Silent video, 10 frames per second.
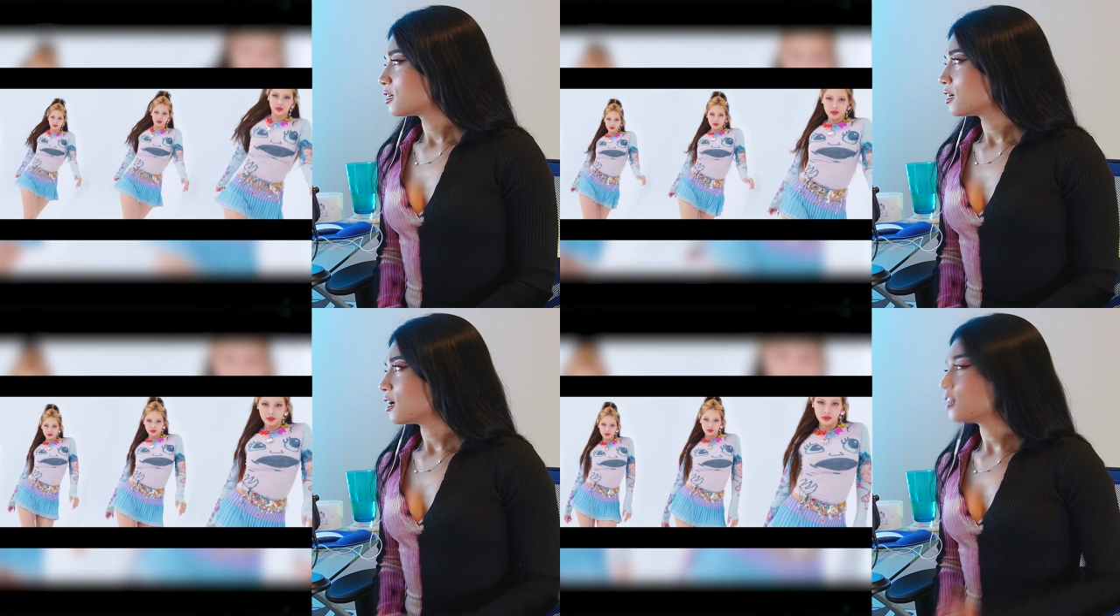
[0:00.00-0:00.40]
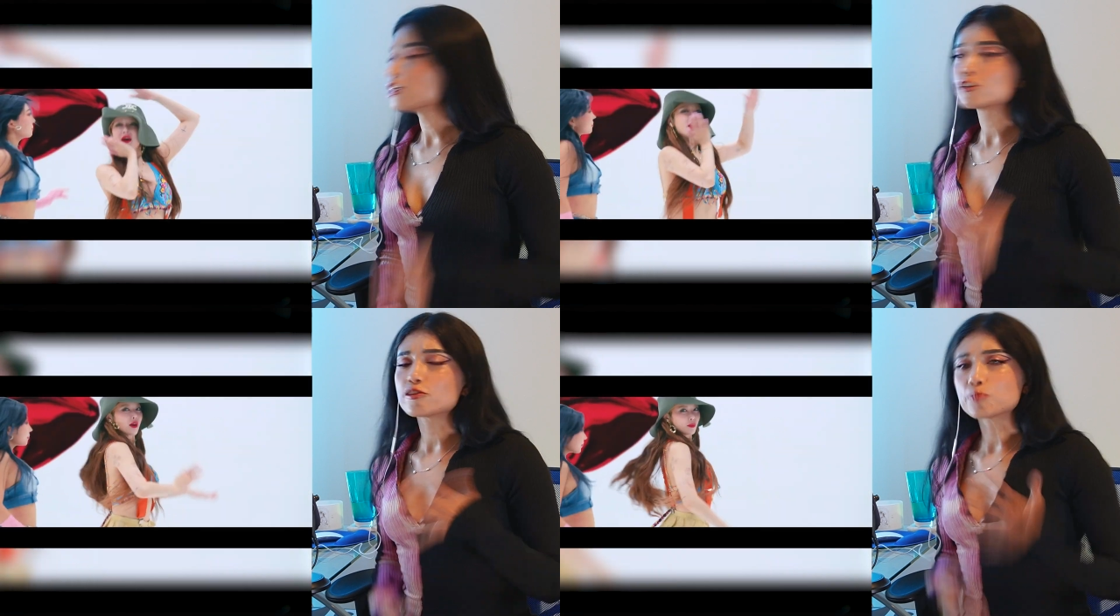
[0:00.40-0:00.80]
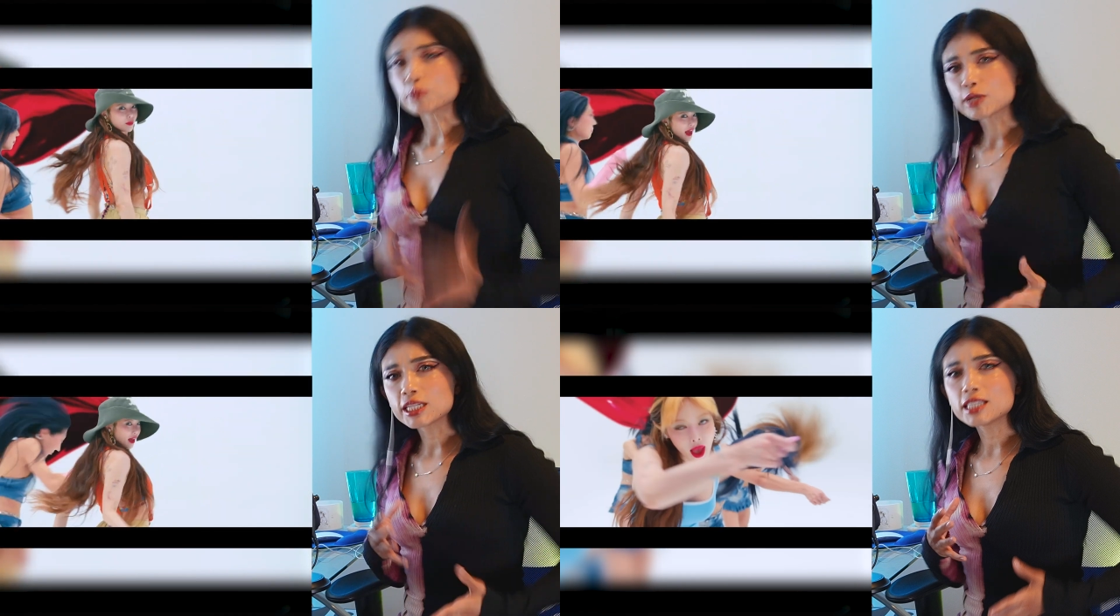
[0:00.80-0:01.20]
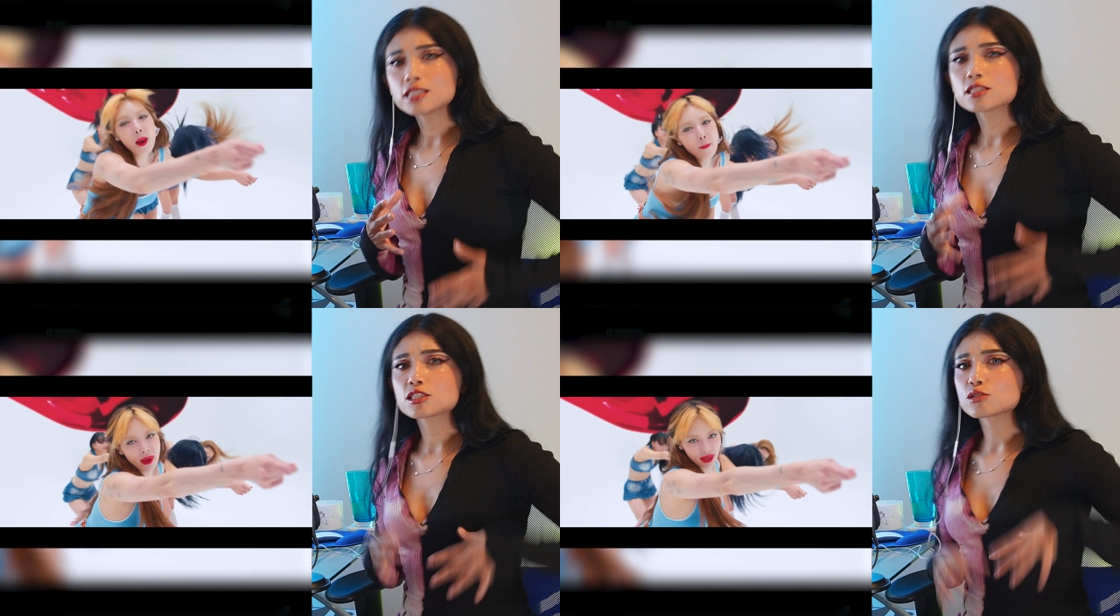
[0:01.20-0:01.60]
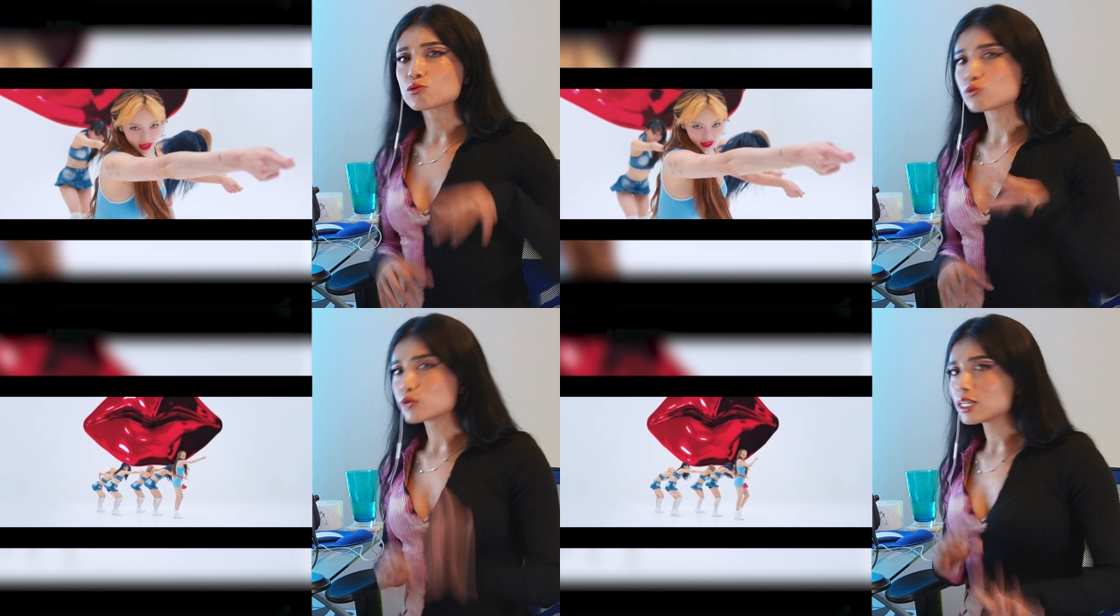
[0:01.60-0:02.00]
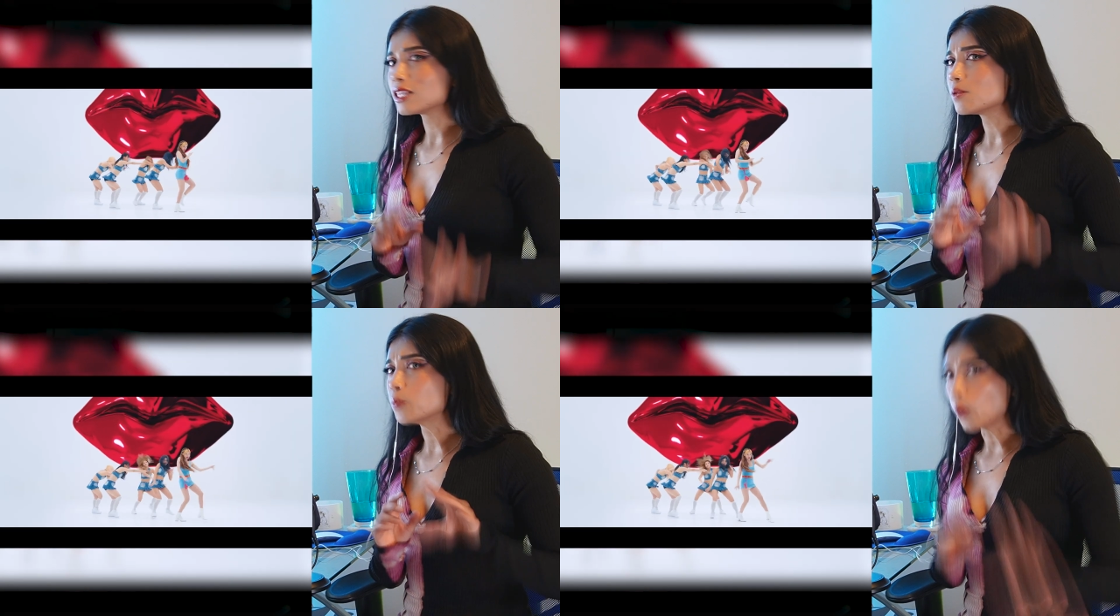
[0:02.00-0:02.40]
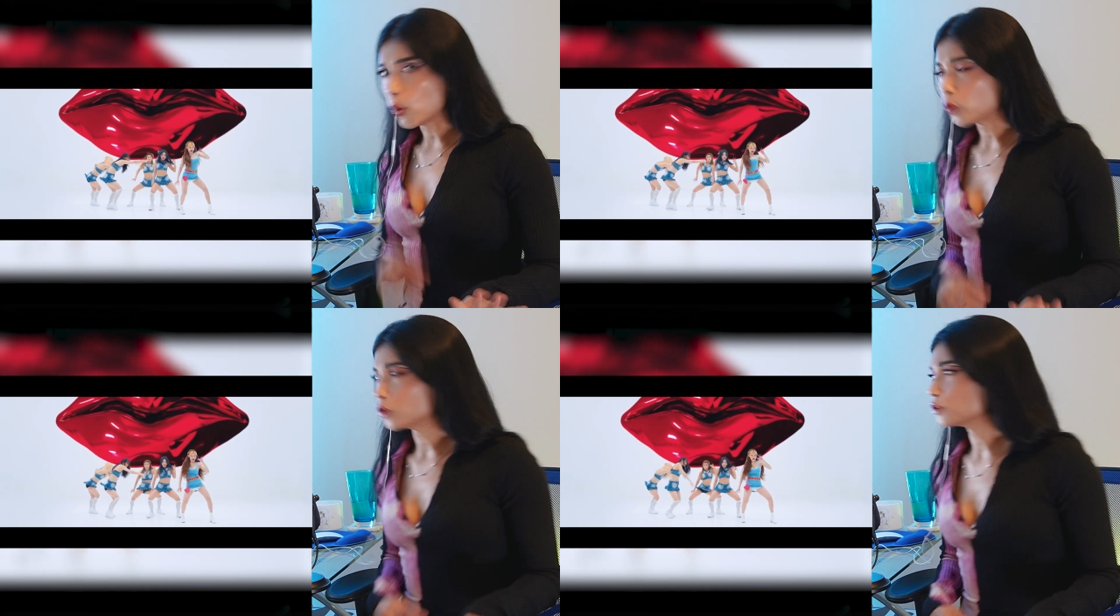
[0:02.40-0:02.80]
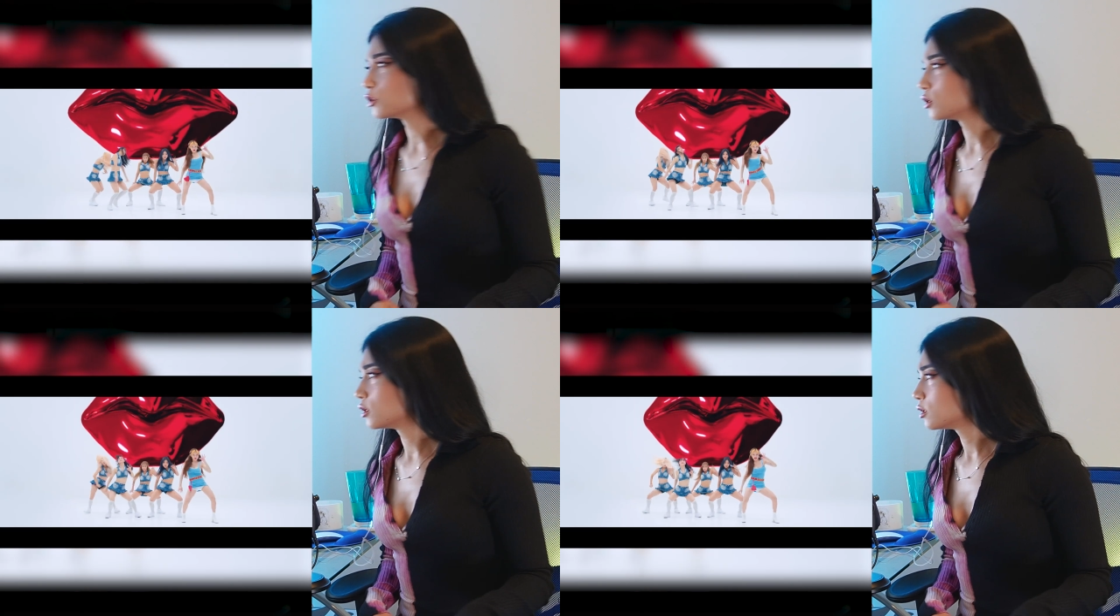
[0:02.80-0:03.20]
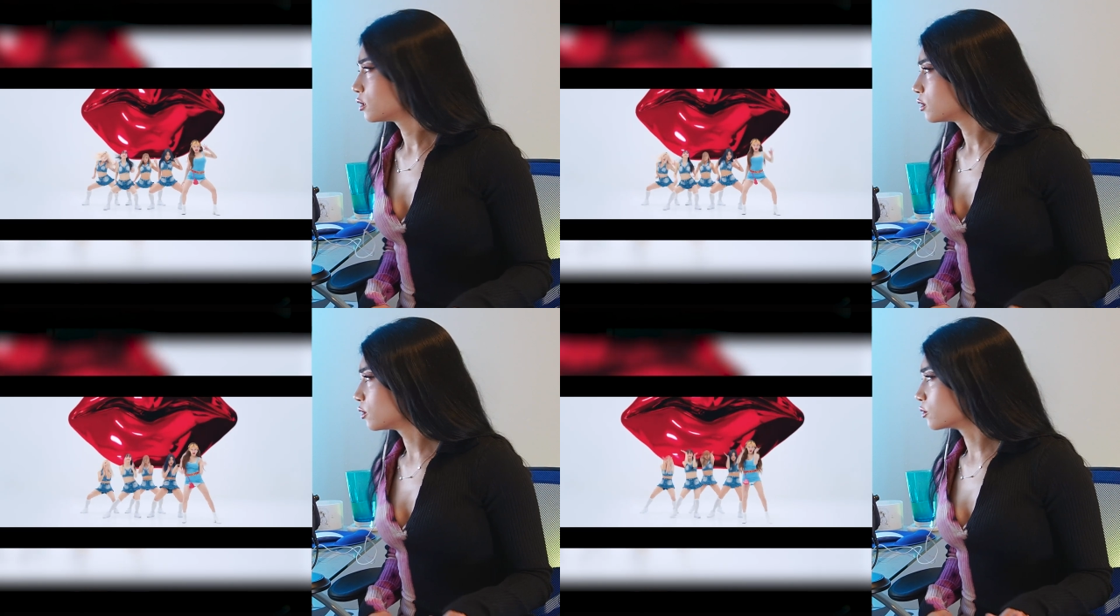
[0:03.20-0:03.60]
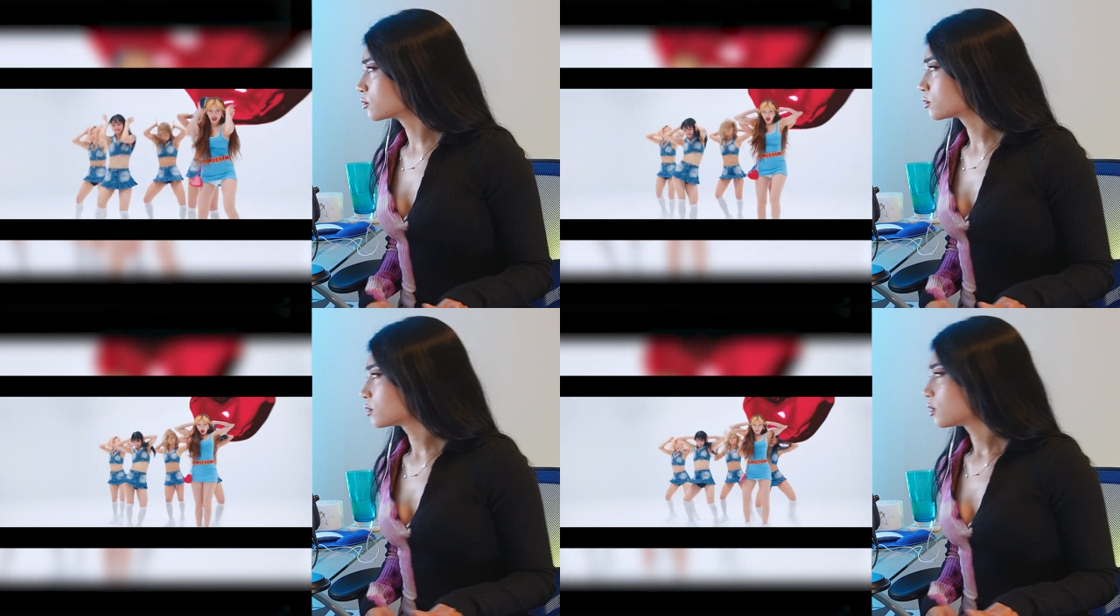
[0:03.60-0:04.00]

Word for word: a lot of prints, really bold looks.